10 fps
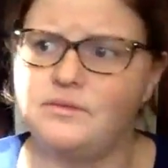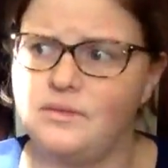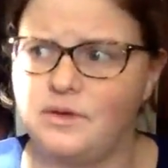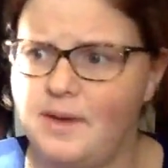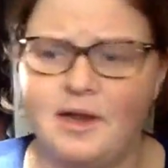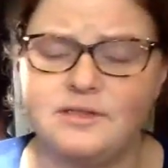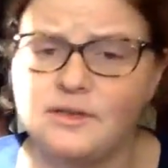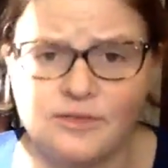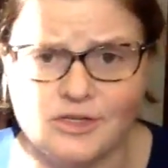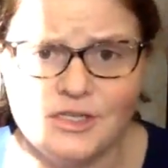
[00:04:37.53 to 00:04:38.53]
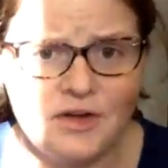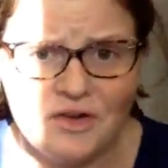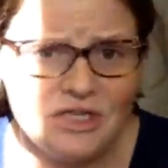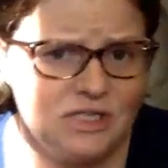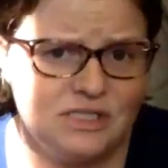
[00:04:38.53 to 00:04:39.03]
her parents are first
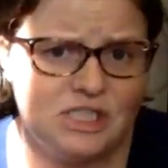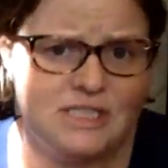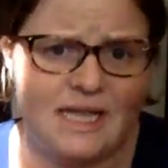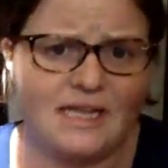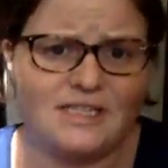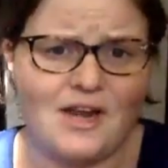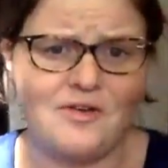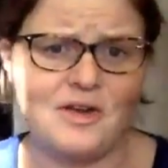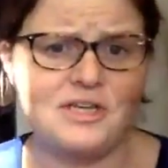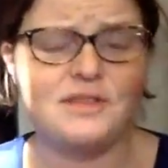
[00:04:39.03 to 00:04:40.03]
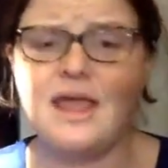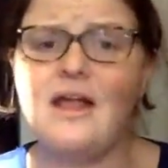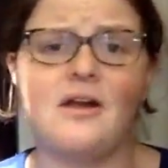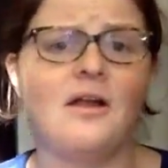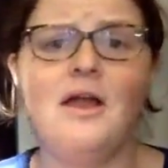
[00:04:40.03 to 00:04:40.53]
generation, she's second generation,
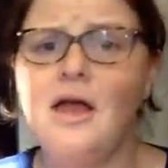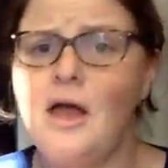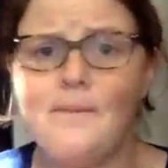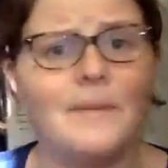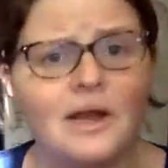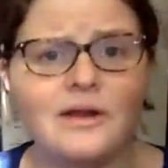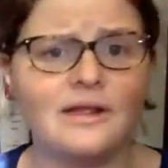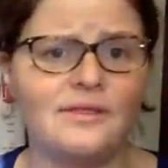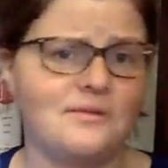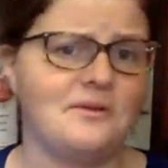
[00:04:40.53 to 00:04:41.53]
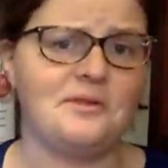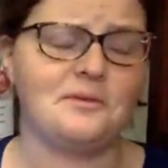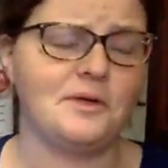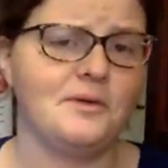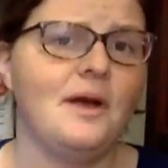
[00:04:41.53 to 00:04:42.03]
they're American through and
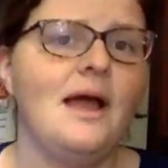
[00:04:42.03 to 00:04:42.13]
through.